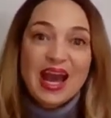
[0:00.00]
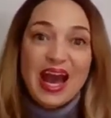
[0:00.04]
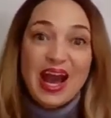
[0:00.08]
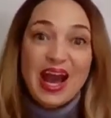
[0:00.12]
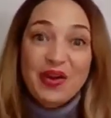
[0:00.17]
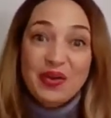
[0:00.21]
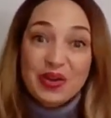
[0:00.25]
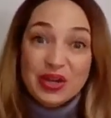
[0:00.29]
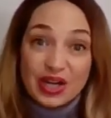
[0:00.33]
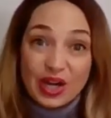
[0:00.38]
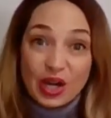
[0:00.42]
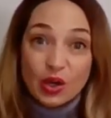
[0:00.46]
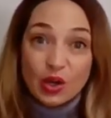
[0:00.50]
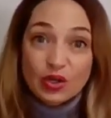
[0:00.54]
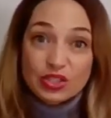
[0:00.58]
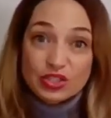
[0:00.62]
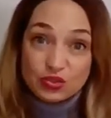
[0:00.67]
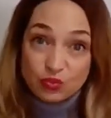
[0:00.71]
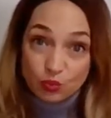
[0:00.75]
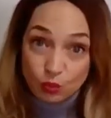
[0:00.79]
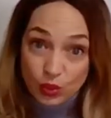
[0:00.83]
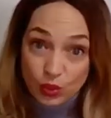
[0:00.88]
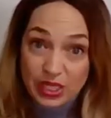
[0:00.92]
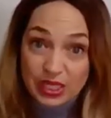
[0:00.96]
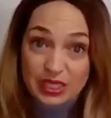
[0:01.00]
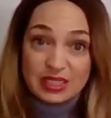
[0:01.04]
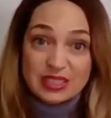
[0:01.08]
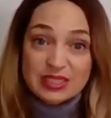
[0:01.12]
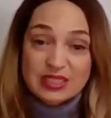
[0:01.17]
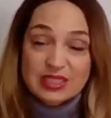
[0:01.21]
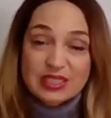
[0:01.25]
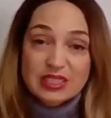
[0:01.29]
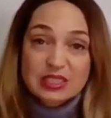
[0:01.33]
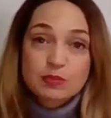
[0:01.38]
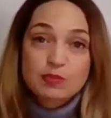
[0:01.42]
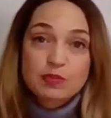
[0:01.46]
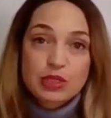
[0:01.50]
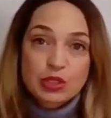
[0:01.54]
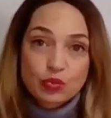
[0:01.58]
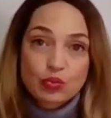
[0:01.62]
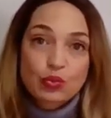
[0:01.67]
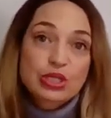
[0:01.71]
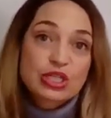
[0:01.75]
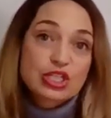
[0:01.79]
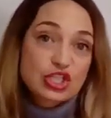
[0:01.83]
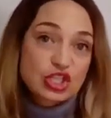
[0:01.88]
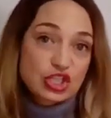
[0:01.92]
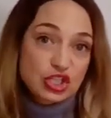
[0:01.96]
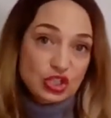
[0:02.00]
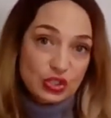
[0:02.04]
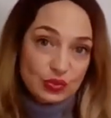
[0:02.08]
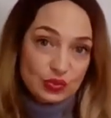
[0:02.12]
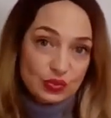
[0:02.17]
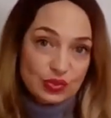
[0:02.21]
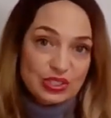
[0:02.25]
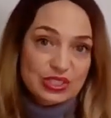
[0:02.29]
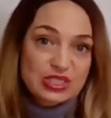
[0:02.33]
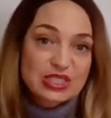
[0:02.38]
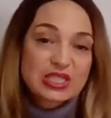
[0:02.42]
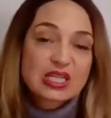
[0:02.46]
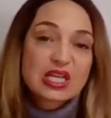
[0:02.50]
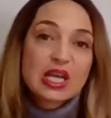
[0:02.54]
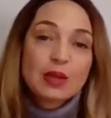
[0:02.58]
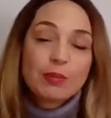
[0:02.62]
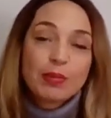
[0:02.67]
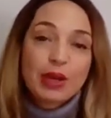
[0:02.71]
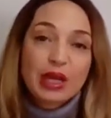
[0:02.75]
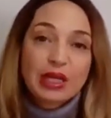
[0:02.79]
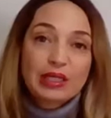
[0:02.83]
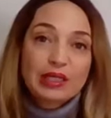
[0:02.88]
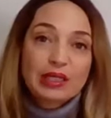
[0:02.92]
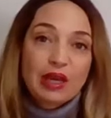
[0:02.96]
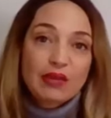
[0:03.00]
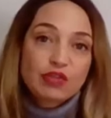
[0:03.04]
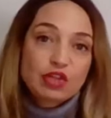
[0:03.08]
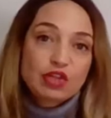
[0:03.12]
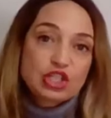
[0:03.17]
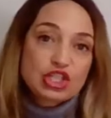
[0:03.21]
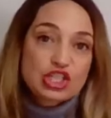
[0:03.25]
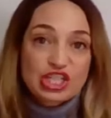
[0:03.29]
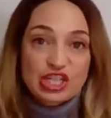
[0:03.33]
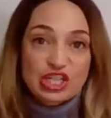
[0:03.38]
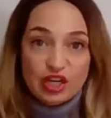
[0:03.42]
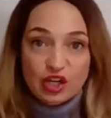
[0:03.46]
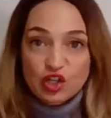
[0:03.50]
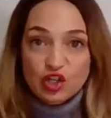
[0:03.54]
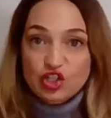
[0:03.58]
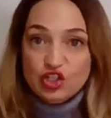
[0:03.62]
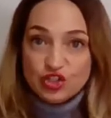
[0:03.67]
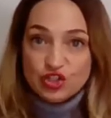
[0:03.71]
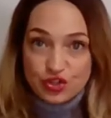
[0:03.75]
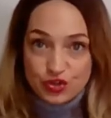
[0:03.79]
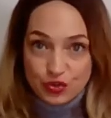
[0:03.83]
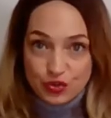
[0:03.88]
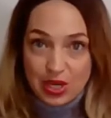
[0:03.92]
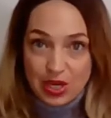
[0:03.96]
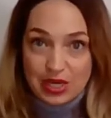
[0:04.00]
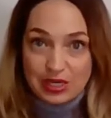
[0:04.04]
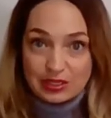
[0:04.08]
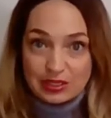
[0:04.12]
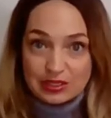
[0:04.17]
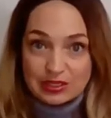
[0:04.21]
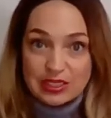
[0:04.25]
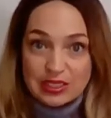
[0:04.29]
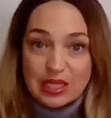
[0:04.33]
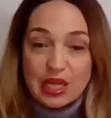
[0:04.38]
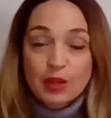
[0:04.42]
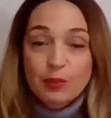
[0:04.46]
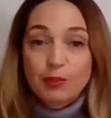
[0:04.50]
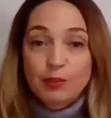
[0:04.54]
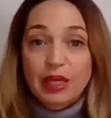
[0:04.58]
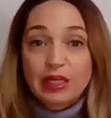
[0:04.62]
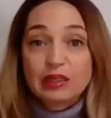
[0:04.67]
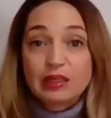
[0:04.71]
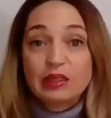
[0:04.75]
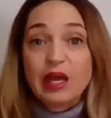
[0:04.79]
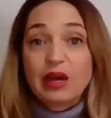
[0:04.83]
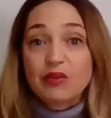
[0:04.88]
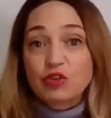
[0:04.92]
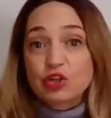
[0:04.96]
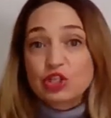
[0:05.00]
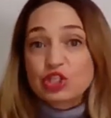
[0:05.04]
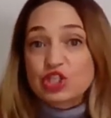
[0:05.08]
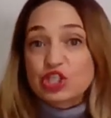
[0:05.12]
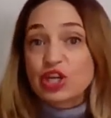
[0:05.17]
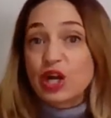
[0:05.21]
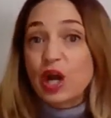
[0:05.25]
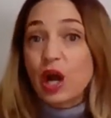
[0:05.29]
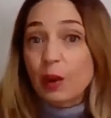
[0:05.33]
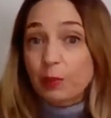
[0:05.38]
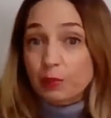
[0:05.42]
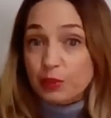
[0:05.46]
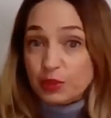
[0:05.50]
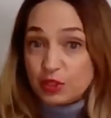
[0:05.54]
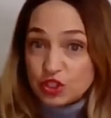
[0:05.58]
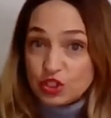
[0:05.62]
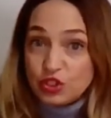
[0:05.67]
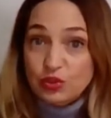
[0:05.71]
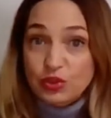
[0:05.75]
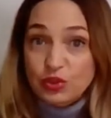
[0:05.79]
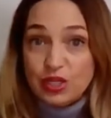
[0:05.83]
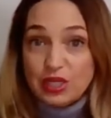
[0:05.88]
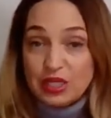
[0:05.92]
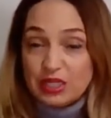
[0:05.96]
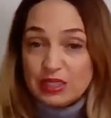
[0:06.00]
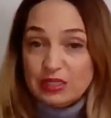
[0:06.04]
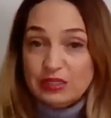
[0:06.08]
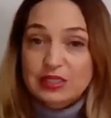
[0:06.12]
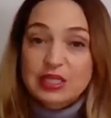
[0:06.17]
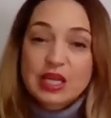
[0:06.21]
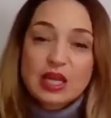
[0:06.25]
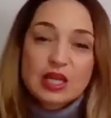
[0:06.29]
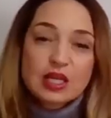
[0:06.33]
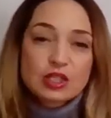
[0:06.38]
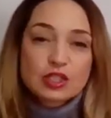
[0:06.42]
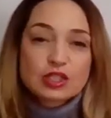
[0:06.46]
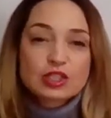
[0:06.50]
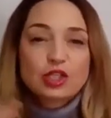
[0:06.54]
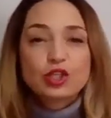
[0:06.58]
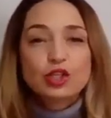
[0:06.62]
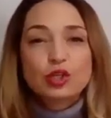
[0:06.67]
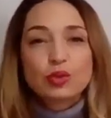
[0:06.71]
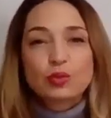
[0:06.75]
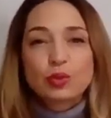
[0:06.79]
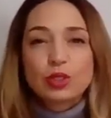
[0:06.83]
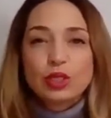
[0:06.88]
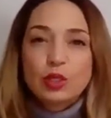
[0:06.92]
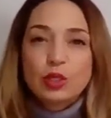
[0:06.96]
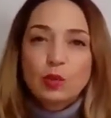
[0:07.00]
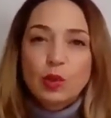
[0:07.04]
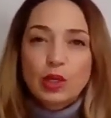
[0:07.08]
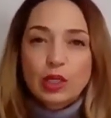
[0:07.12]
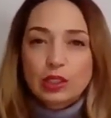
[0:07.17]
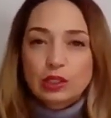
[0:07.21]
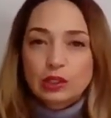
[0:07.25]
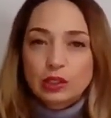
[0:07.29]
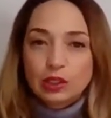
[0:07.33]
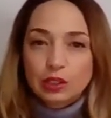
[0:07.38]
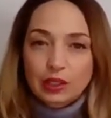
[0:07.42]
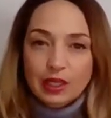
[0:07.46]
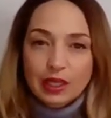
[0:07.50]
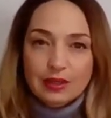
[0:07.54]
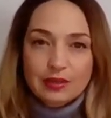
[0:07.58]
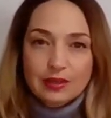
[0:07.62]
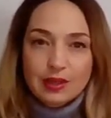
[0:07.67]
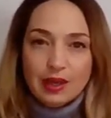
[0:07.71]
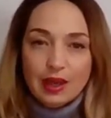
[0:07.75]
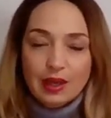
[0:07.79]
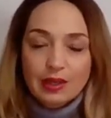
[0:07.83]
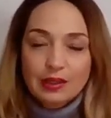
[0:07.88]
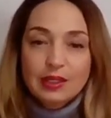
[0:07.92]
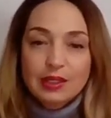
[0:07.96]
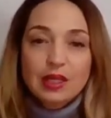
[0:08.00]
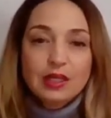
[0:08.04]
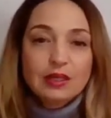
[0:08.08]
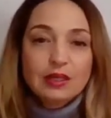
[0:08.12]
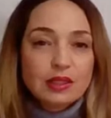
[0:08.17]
How can our weaknesses be reduced? By leveraging our strengths, by leveraging opportunities. So you really want to look at that.